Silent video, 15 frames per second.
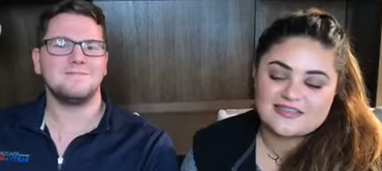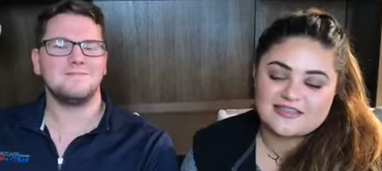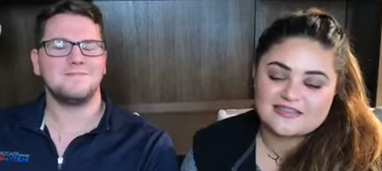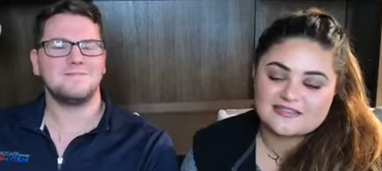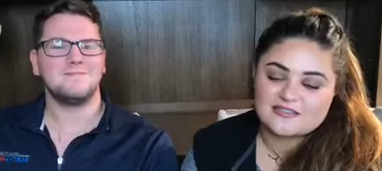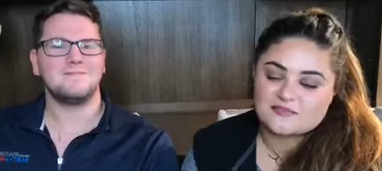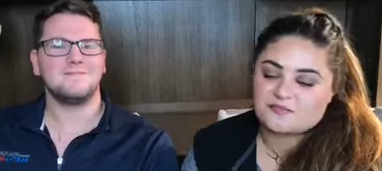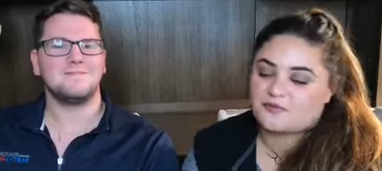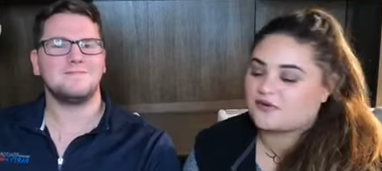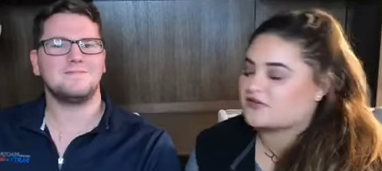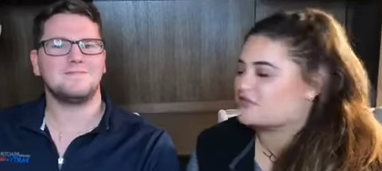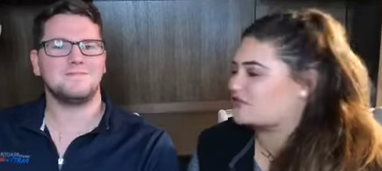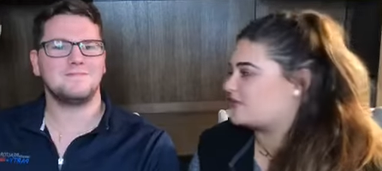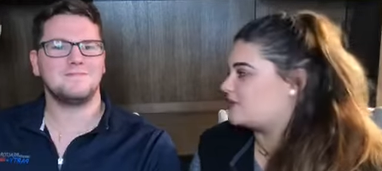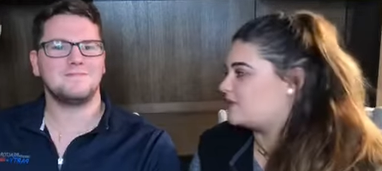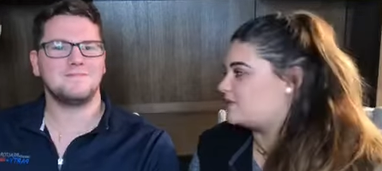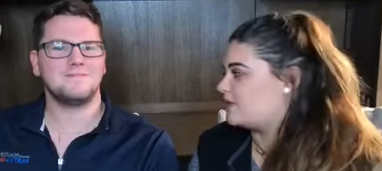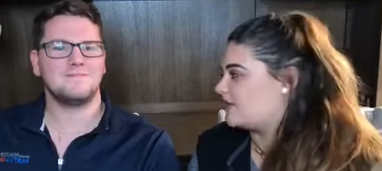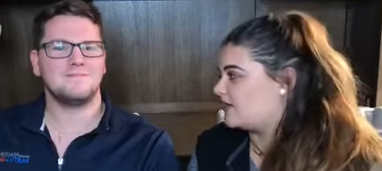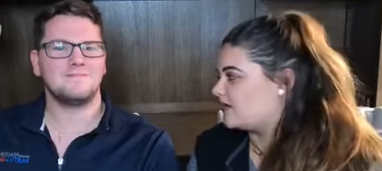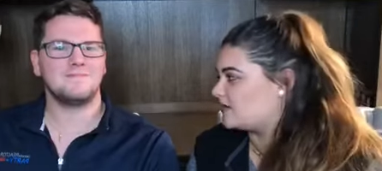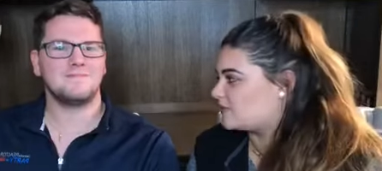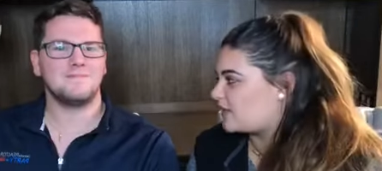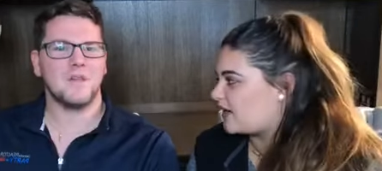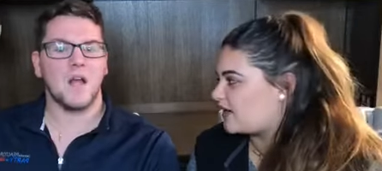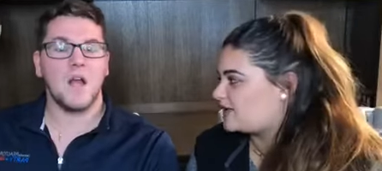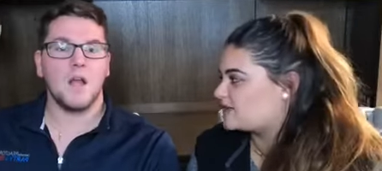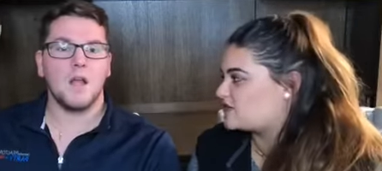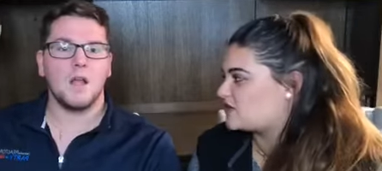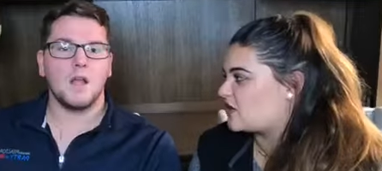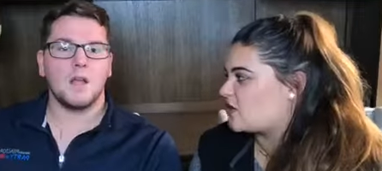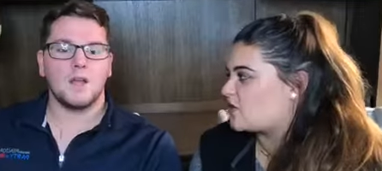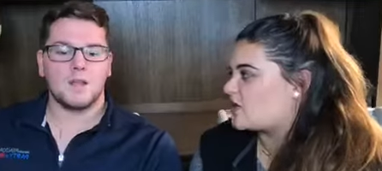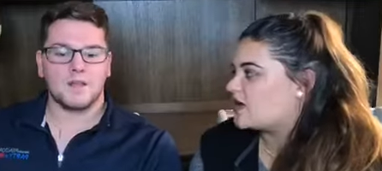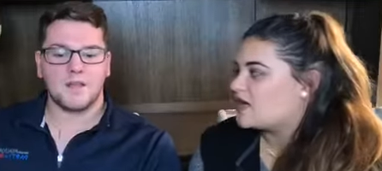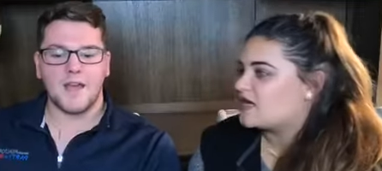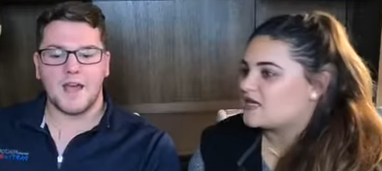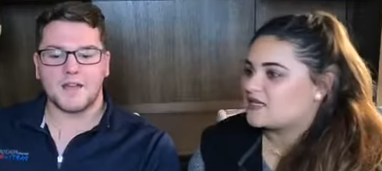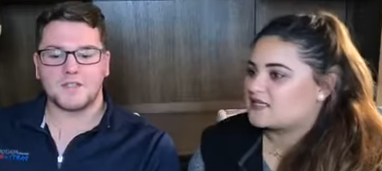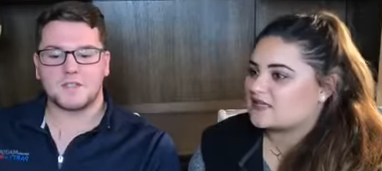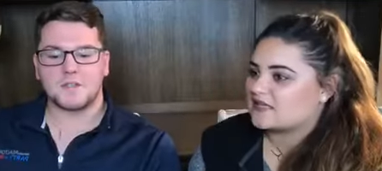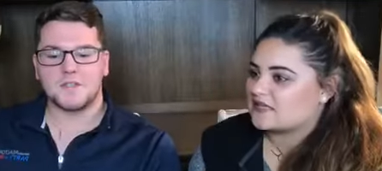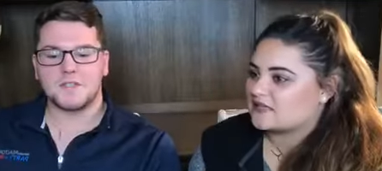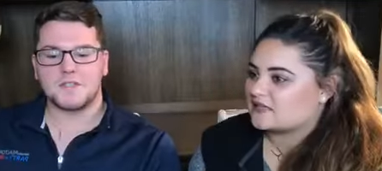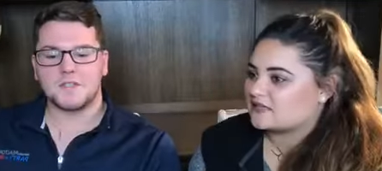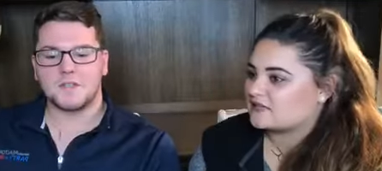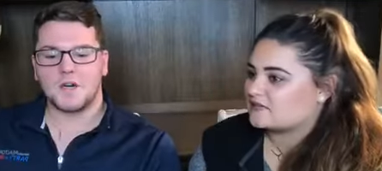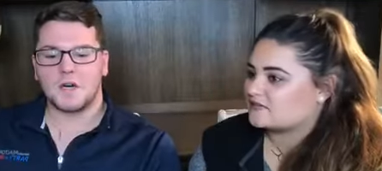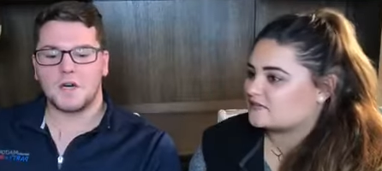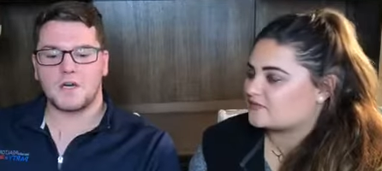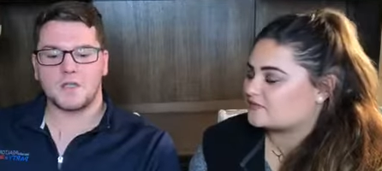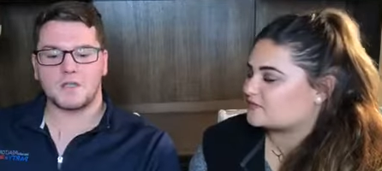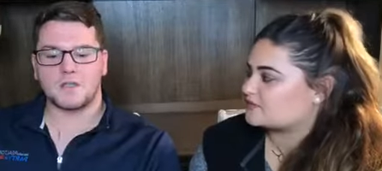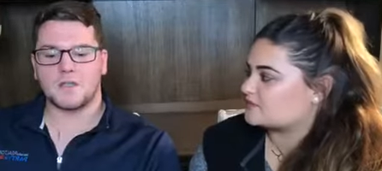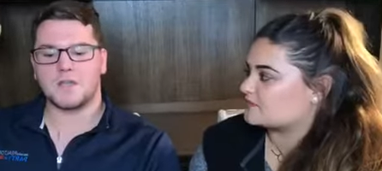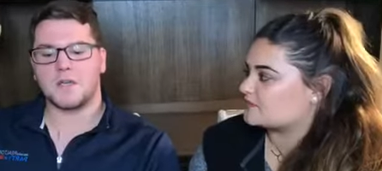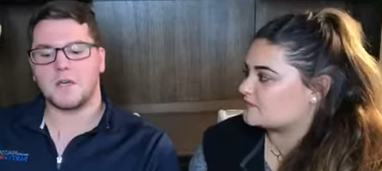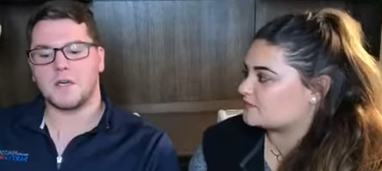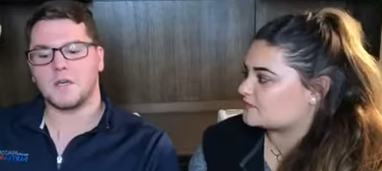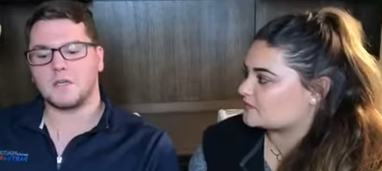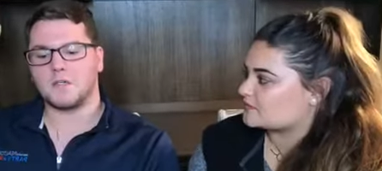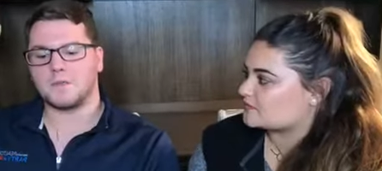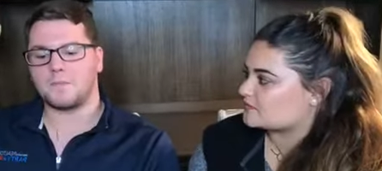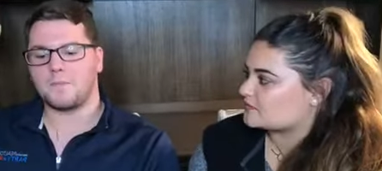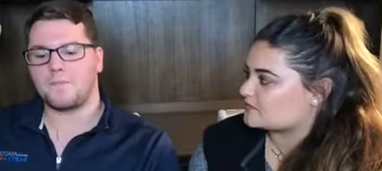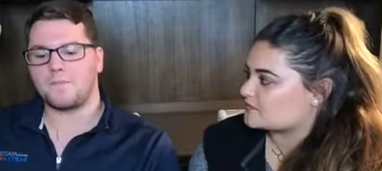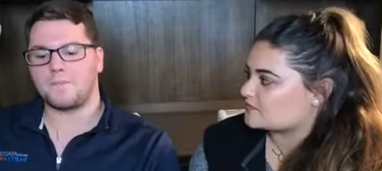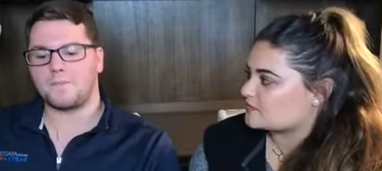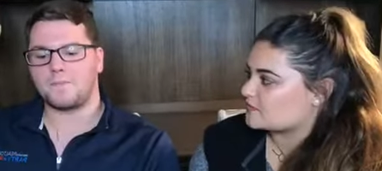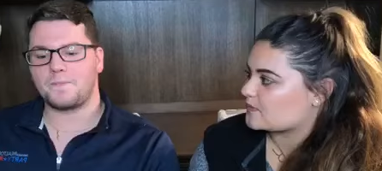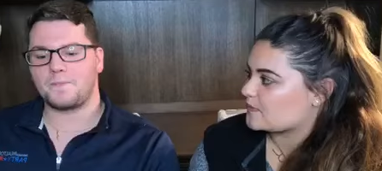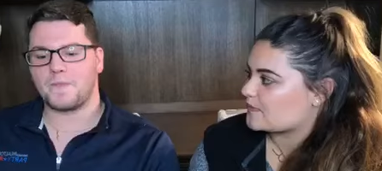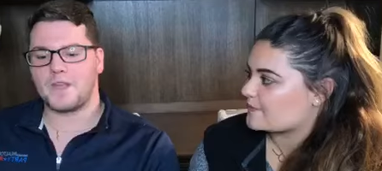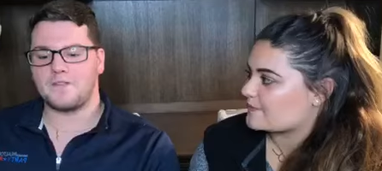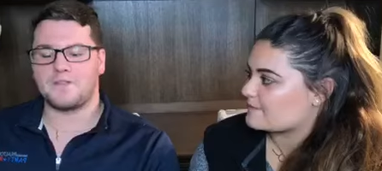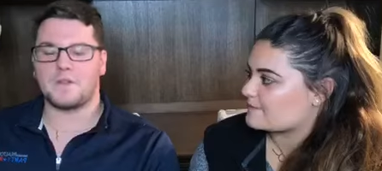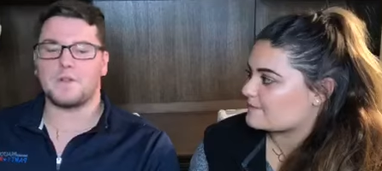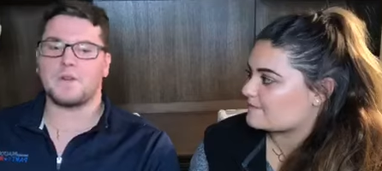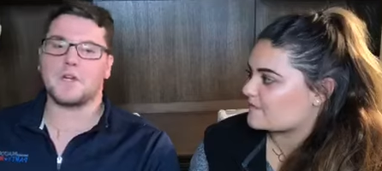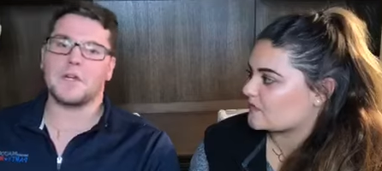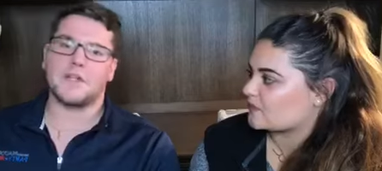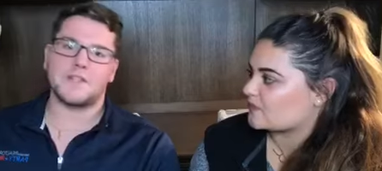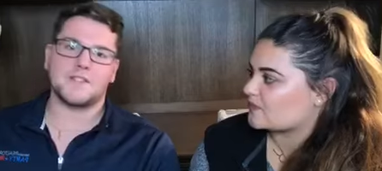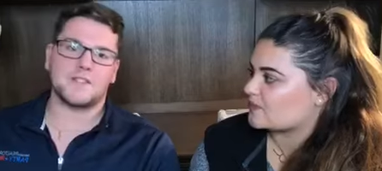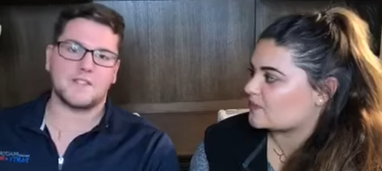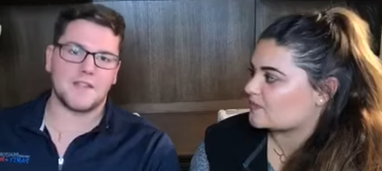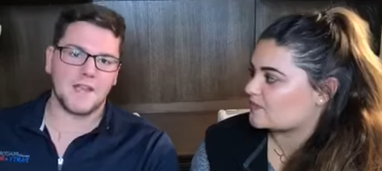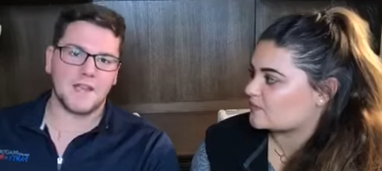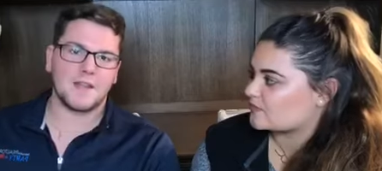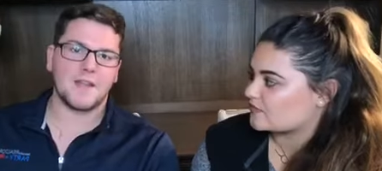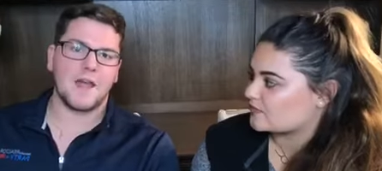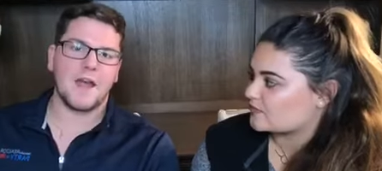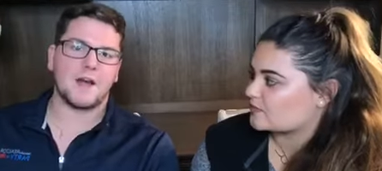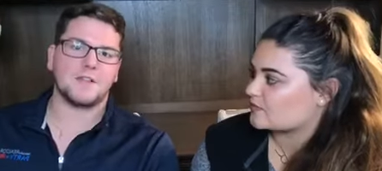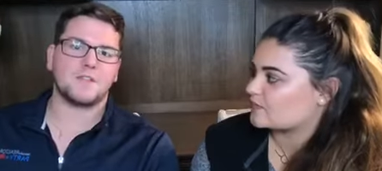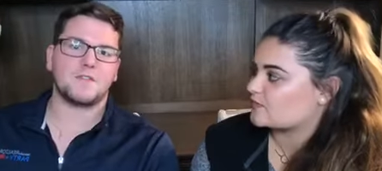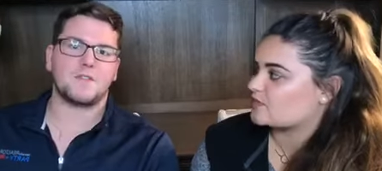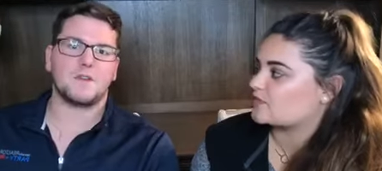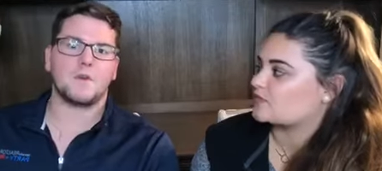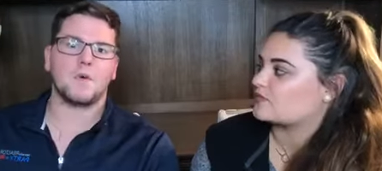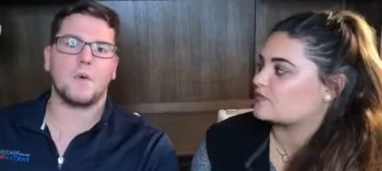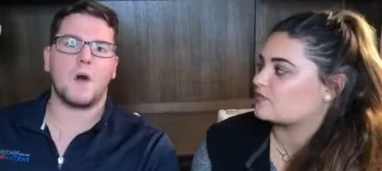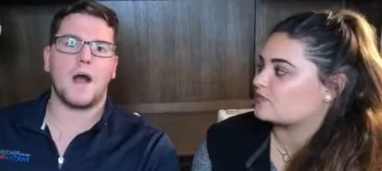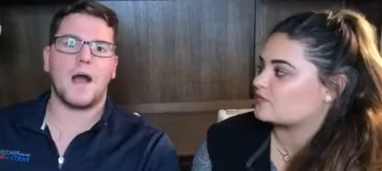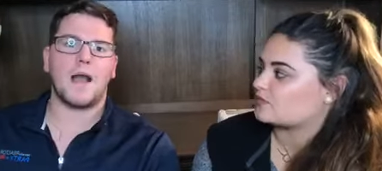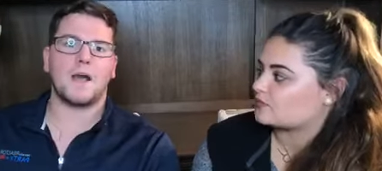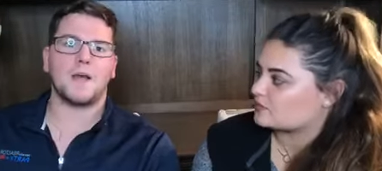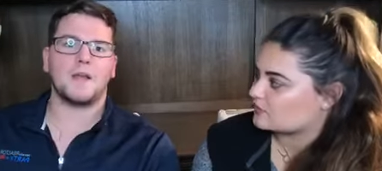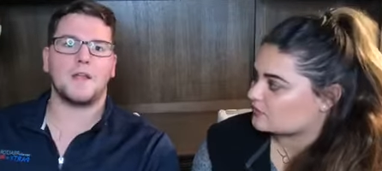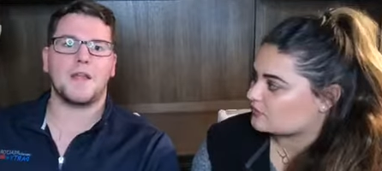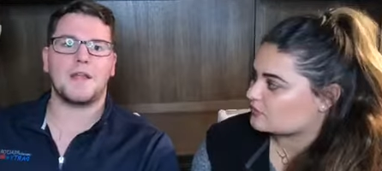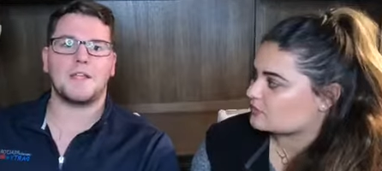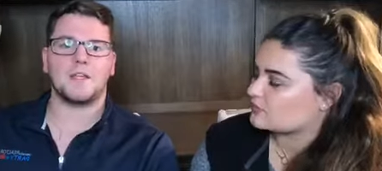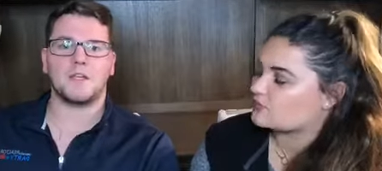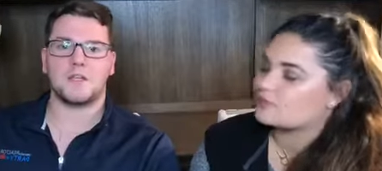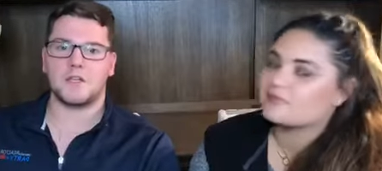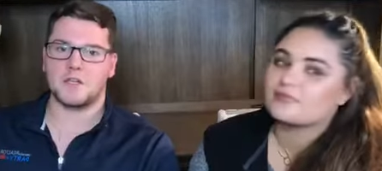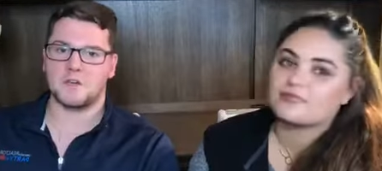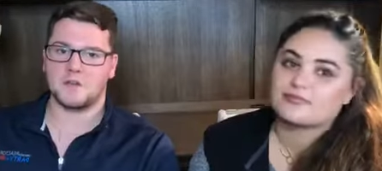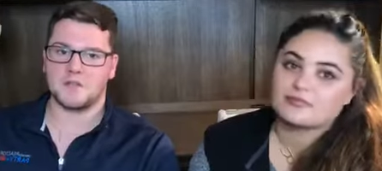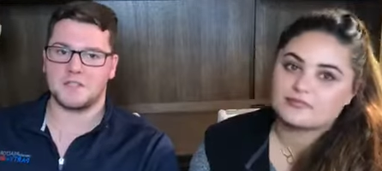Speaker 1: it's personal opinion, right? So,
Speaker 2: yeah, so these are all, you know, if you're going to stay in the house for a while and you're going to